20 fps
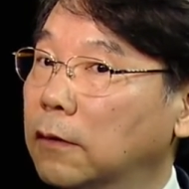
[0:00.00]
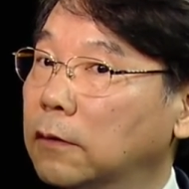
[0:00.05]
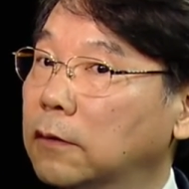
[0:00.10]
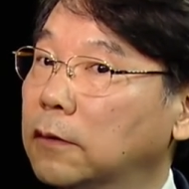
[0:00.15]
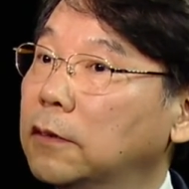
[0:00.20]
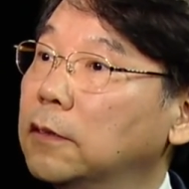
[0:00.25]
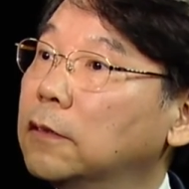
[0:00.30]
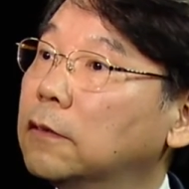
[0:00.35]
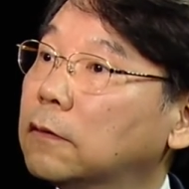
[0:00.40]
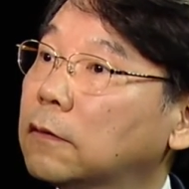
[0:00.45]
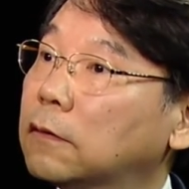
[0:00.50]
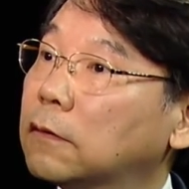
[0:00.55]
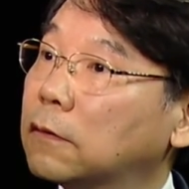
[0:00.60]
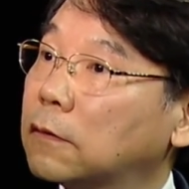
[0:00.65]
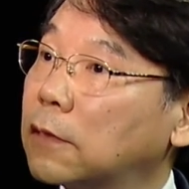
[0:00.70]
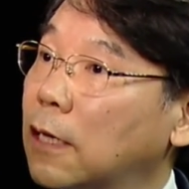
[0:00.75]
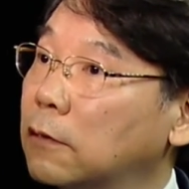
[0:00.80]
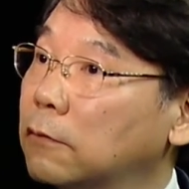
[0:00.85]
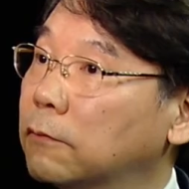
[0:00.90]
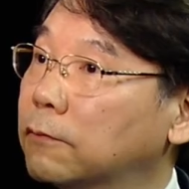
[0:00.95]
this
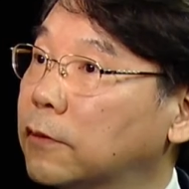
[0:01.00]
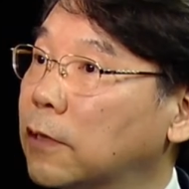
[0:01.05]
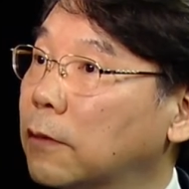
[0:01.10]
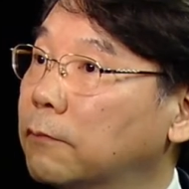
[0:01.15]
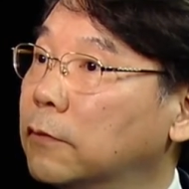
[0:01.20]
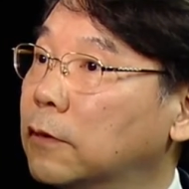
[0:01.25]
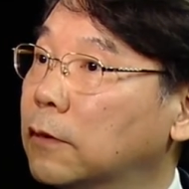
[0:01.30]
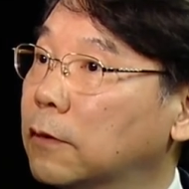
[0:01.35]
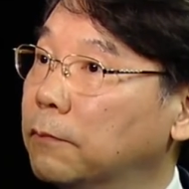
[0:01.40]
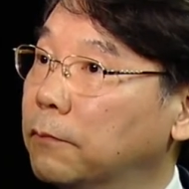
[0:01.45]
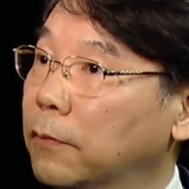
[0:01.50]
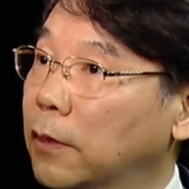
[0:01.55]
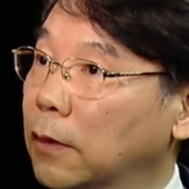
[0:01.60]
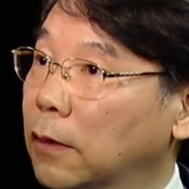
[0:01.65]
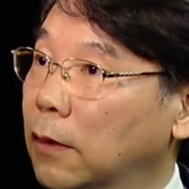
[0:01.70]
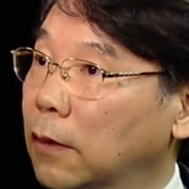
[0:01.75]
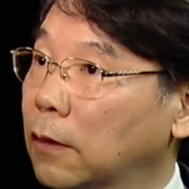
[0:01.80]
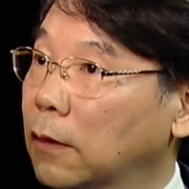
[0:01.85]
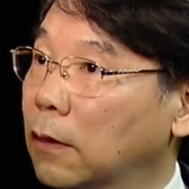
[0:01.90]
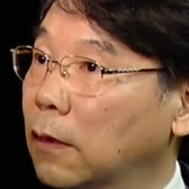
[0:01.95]
study group 17
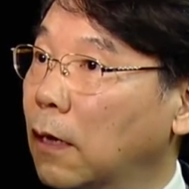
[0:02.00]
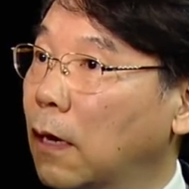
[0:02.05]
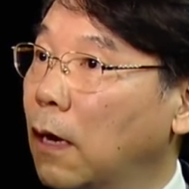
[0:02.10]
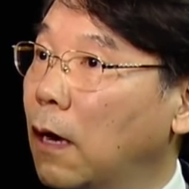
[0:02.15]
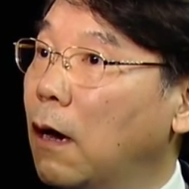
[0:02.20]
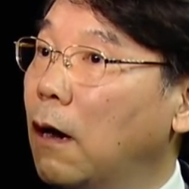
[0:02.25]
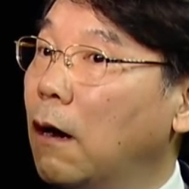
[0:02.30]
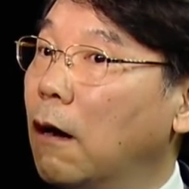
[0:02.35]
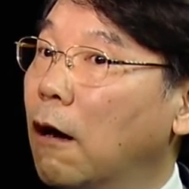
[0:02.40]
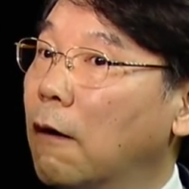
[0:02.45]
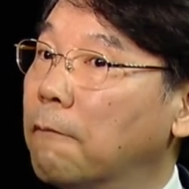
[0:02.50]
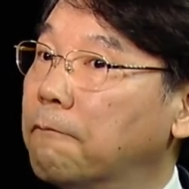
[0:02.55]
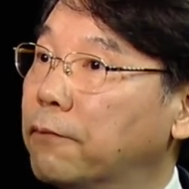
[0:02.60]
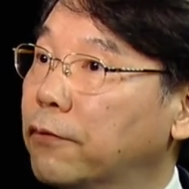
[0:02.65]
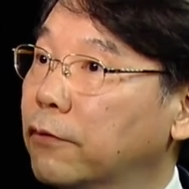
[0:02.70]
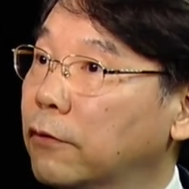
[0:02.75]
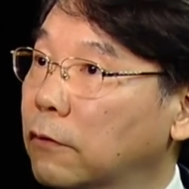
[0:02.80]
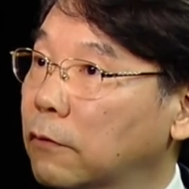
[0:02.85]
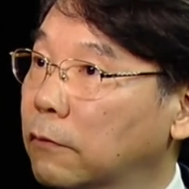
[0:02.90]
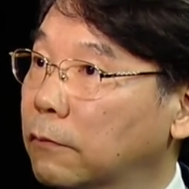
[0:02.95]
meeting
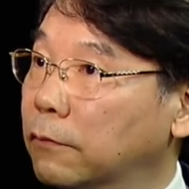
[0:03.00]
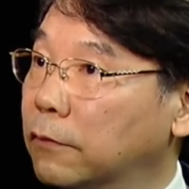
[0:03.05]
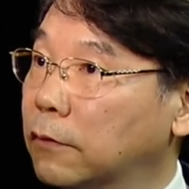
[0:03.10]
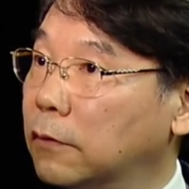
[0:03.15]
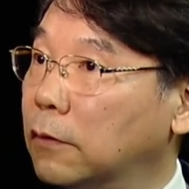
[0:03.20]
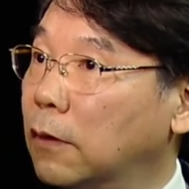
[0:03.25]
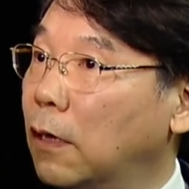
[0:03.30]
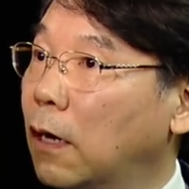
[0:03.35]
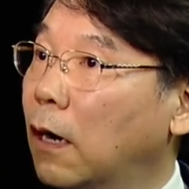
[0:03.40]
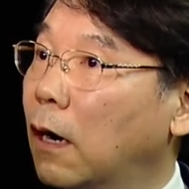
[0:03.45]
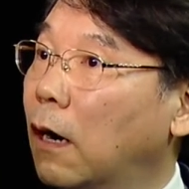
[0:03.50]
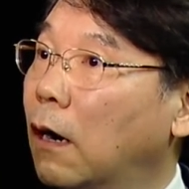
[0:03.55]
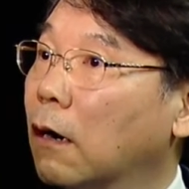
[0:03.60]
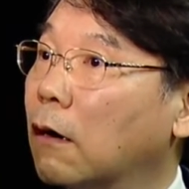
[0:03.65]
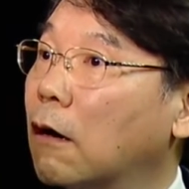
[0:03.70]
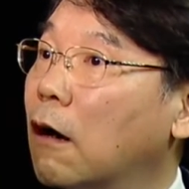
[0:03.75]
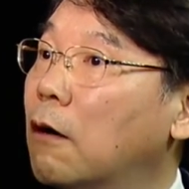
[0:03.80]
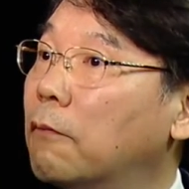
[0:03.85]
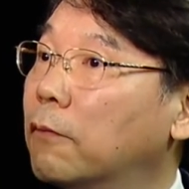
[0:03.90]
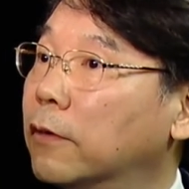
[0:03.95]
approved
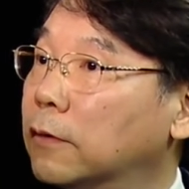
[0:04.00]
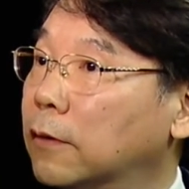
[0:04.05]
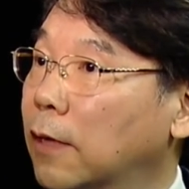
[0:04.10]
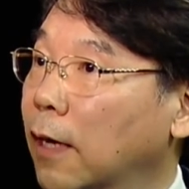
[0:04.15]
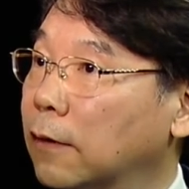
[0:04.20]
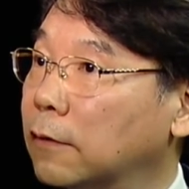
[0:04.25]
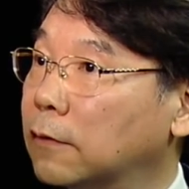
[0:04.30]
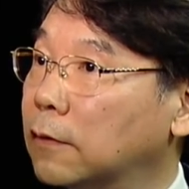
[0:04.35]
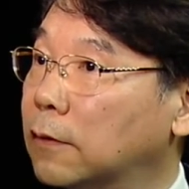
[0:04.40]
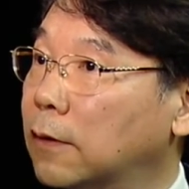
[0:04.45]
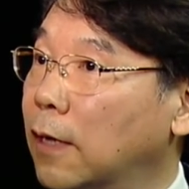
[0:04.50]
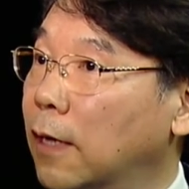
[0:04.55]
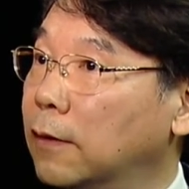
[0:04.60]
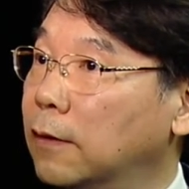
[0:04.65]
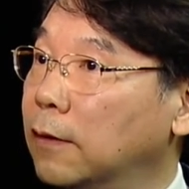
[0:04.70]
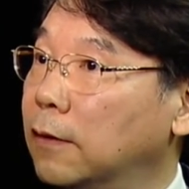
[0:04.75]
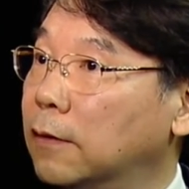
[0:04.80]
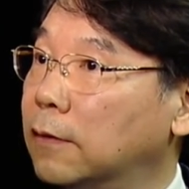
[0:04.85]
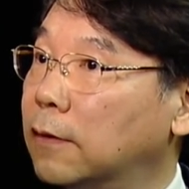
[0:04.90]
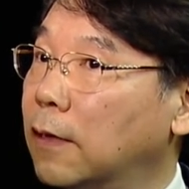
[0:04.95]
common text that
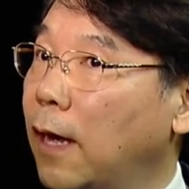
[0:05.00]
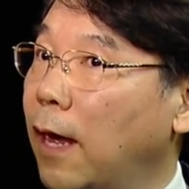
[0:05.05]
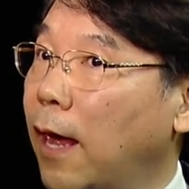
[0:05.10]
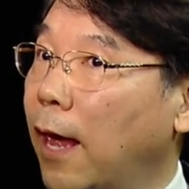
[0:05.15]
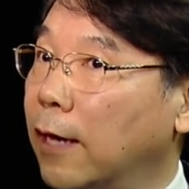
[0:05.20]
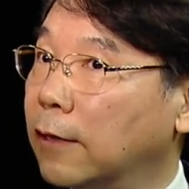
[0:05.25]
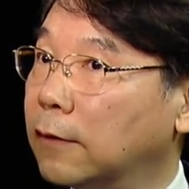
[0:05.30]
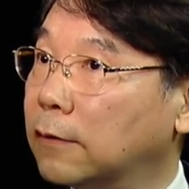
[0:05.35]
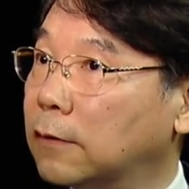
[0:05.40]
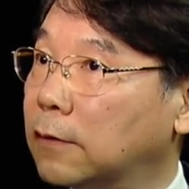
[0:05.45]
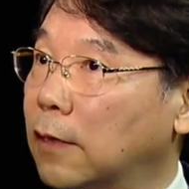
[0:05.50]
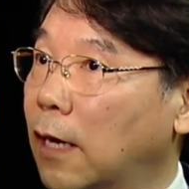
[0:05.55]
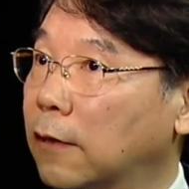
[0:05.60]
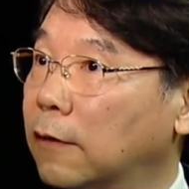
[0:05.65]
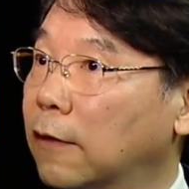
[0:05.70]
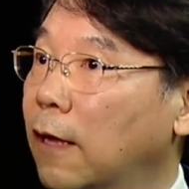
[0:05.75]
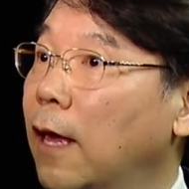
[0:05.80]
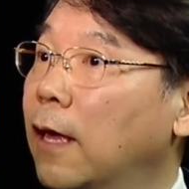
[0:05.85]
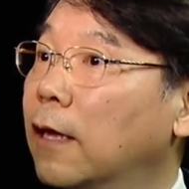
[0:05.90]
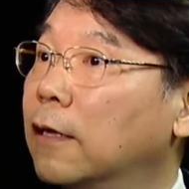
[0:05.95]
is a extra
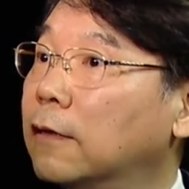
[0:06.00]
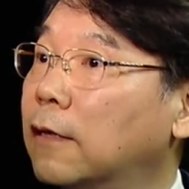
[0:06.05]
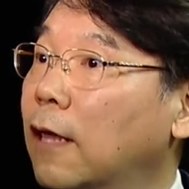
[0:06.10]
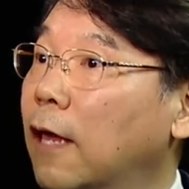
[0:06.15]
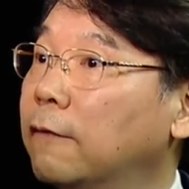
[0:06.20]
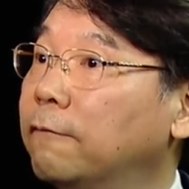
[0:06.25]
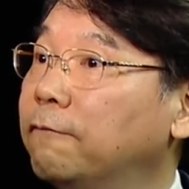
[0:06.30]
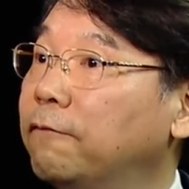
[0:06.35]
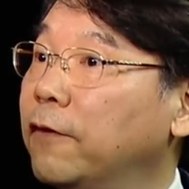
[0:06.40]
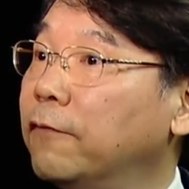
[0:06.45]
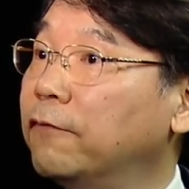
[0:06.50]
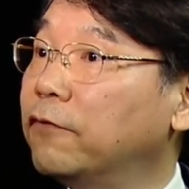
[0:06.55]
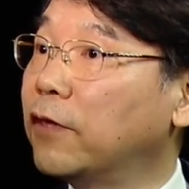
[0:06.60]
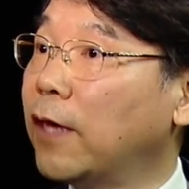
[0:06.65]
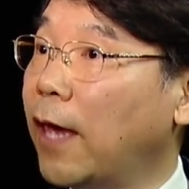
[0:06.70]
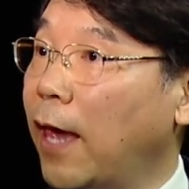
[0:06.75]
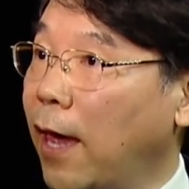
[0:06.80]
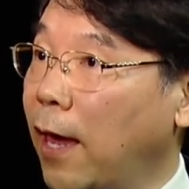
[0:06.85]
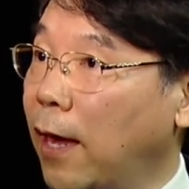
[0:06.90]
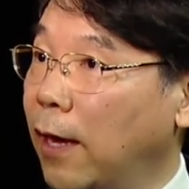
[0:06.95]

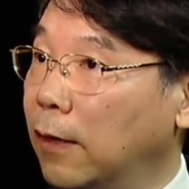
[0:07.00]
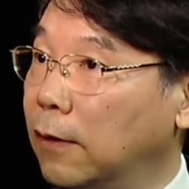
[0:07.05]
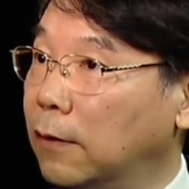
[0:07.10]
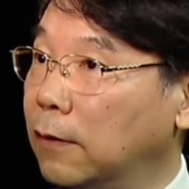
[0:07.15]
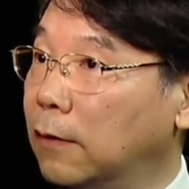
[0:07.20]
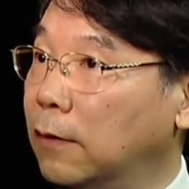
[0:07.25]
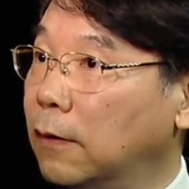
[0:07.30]
1058